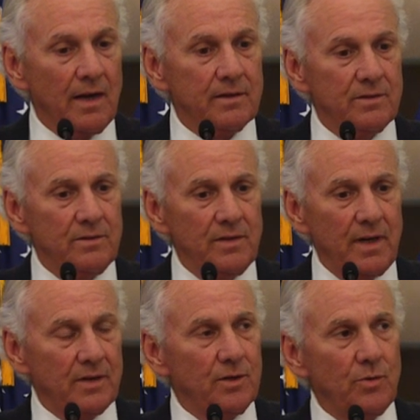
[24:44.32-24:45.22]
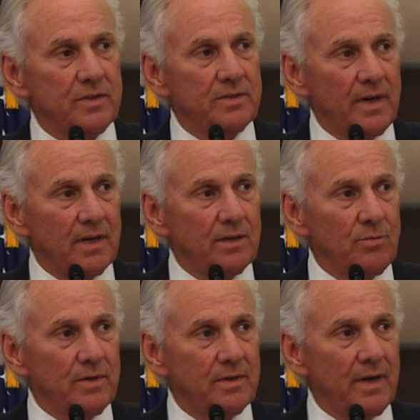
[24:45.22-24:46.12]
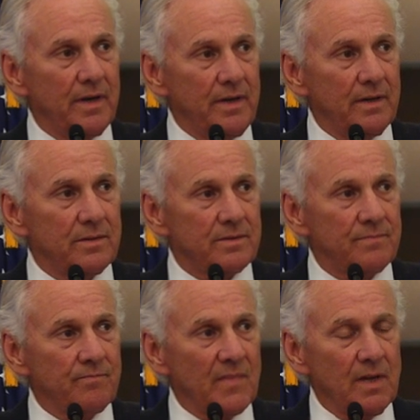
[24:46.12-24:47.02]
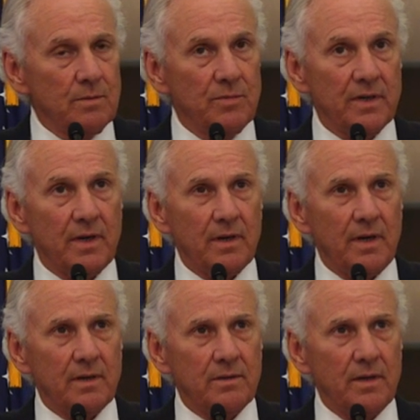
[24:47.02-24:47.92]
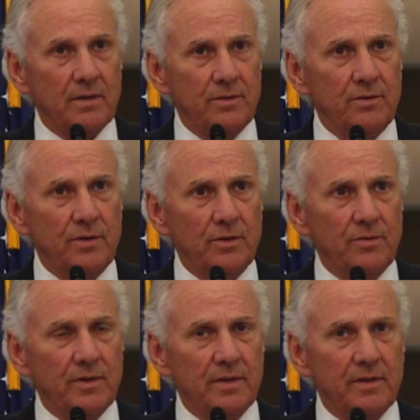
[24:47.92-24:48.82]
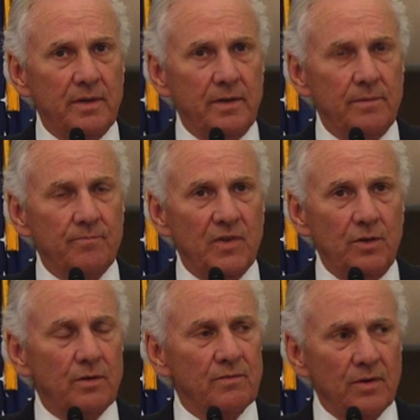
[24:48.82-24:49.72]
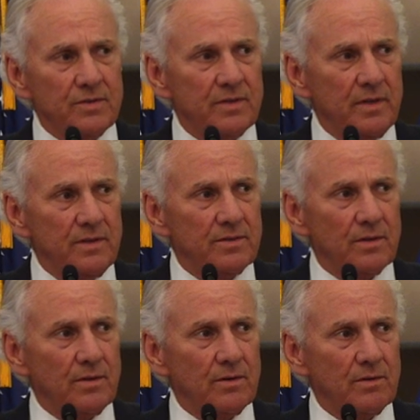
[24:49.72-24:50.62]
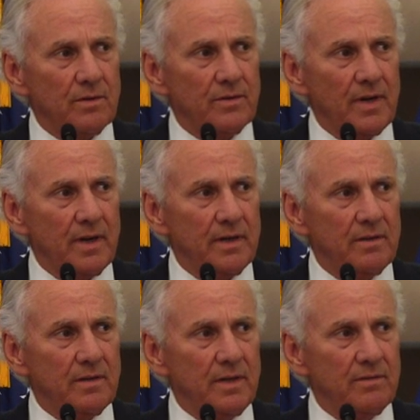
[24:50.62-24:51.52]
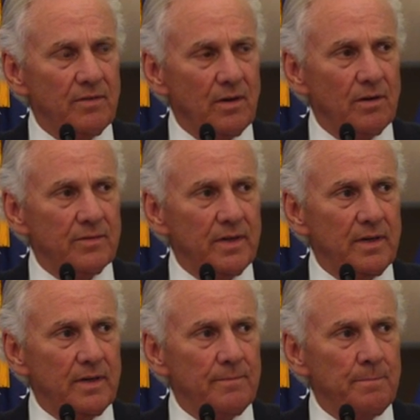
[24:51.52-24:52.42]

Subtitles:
I do not know exactly what that is. But I do know that the universities are not involved in it.